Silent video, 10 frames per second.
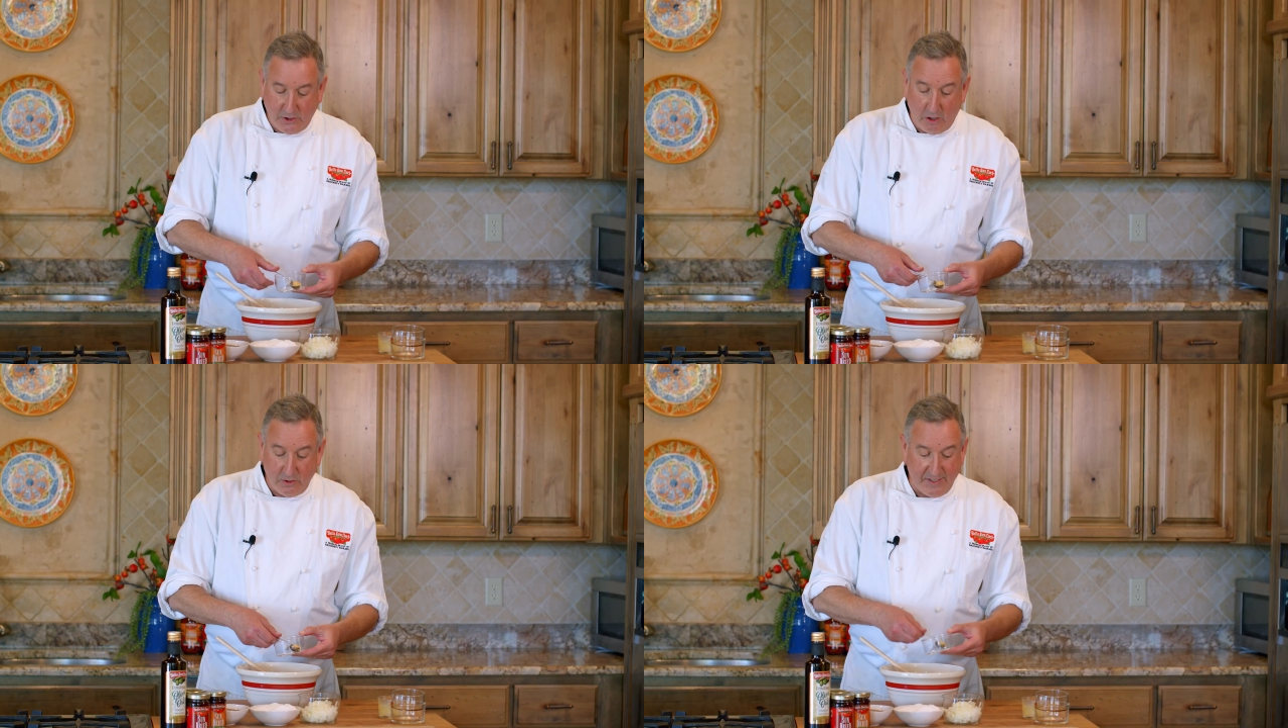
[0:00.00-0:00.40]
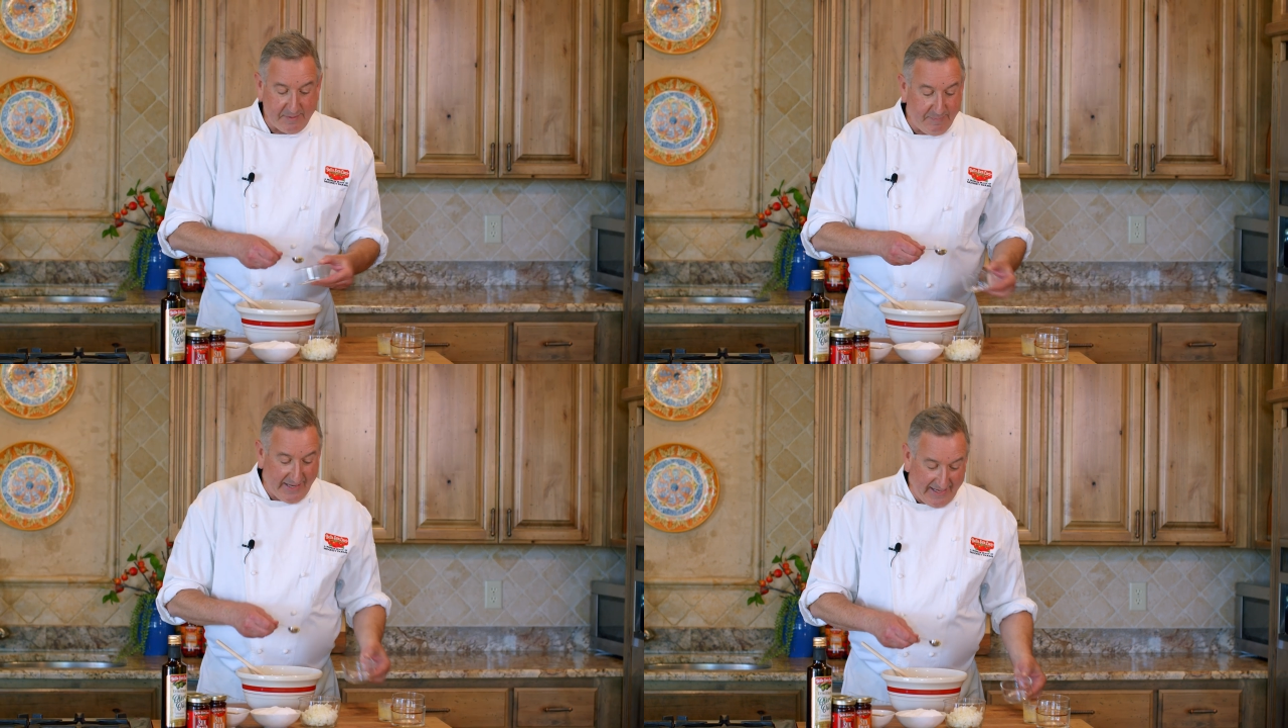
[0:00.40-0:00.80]

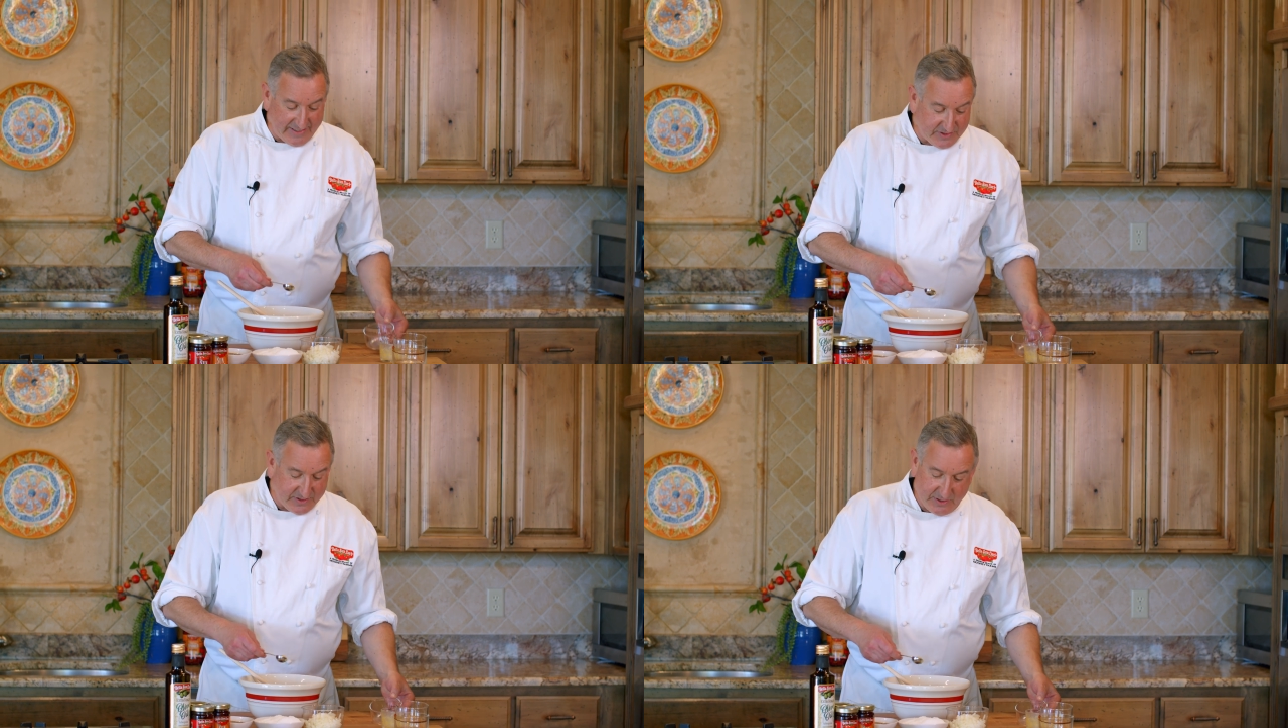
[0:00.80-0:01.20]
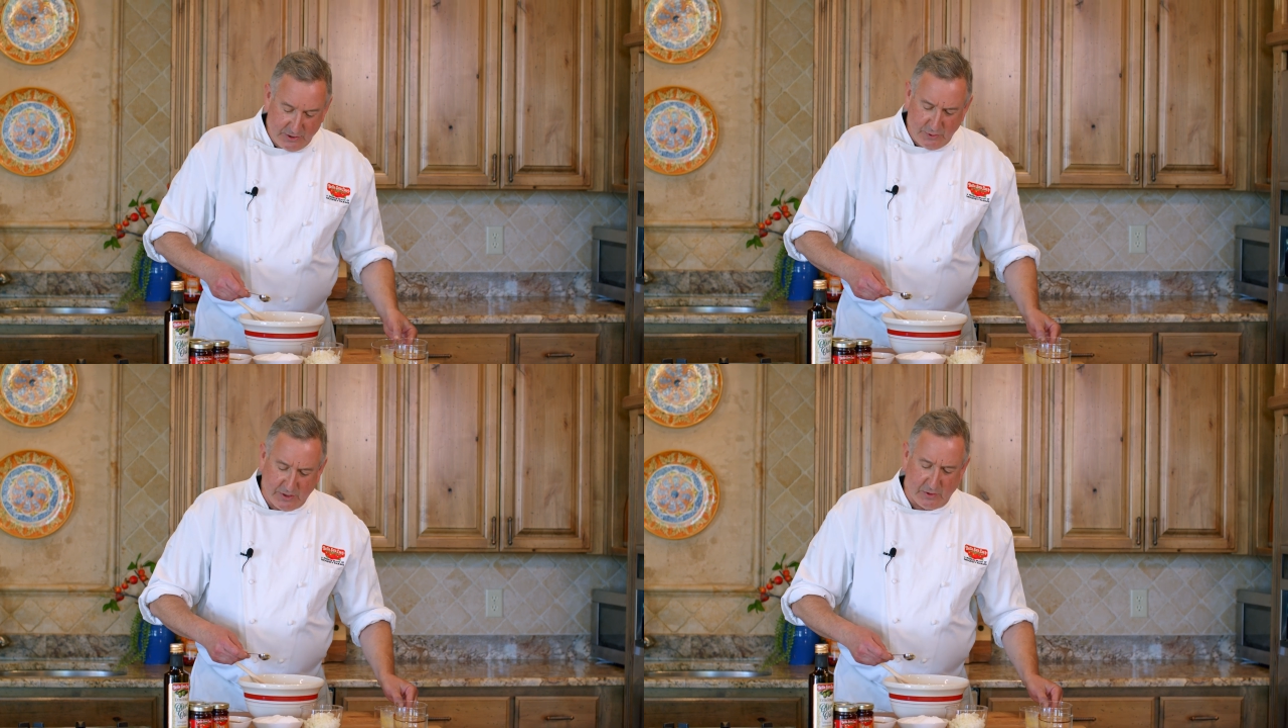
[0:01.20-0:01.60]
Garlic paste.
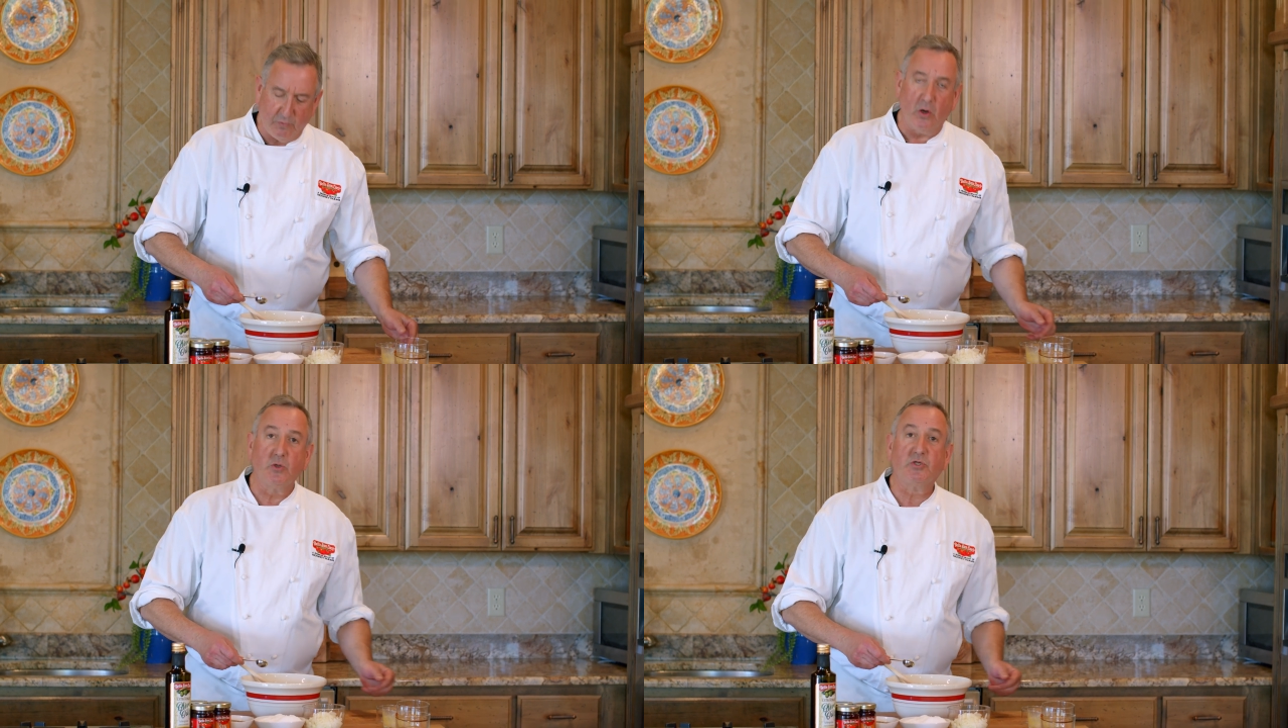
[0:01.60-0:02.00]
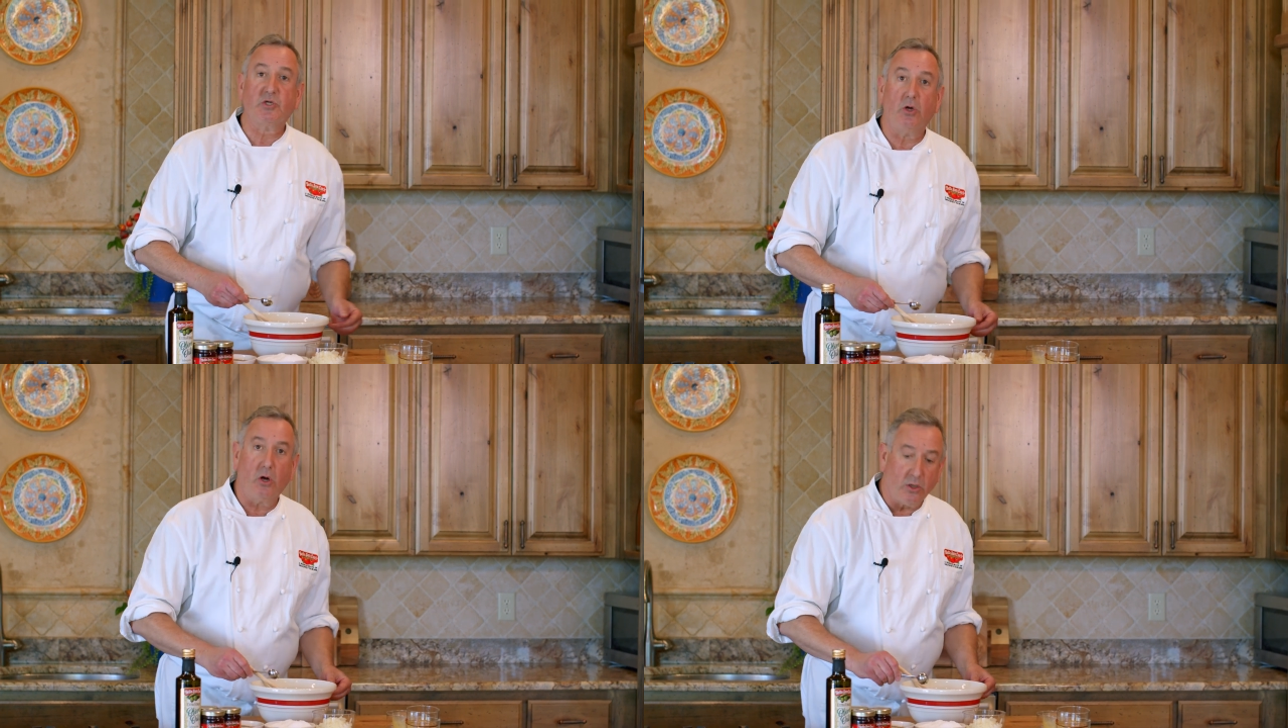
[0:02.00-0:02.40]
You can
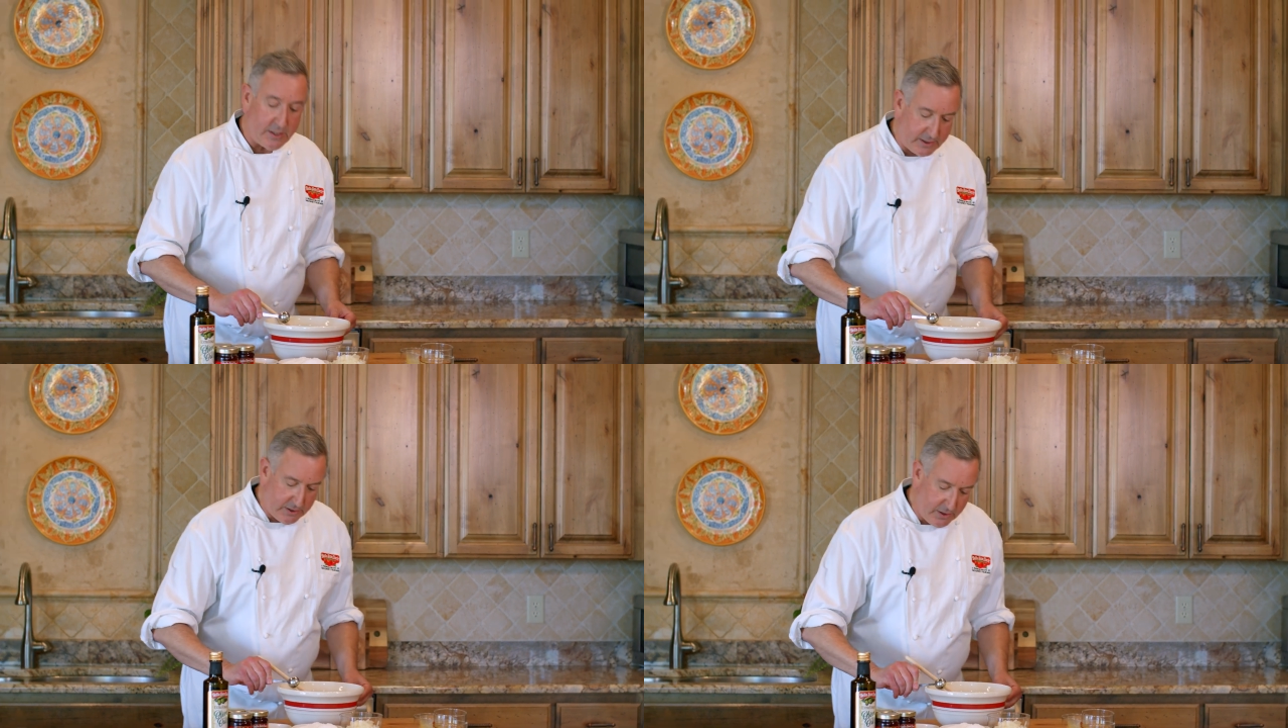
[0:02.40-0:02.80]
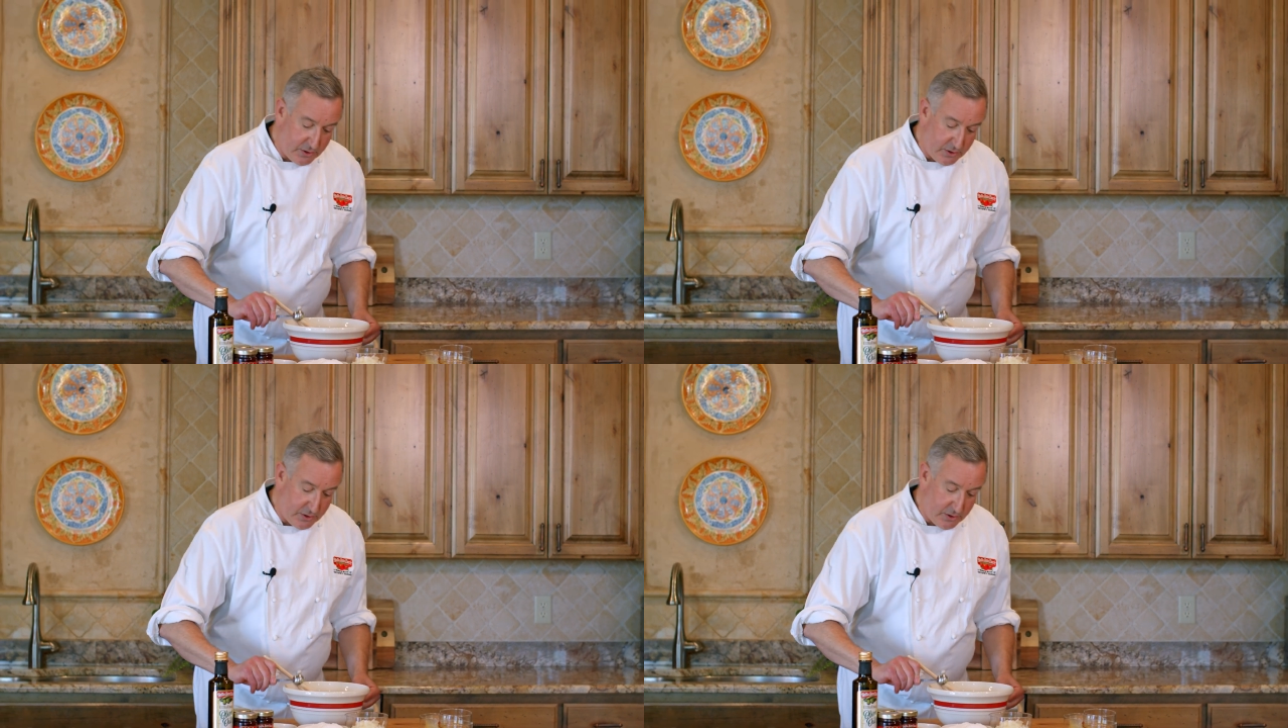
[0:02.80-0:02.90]
roast garlic,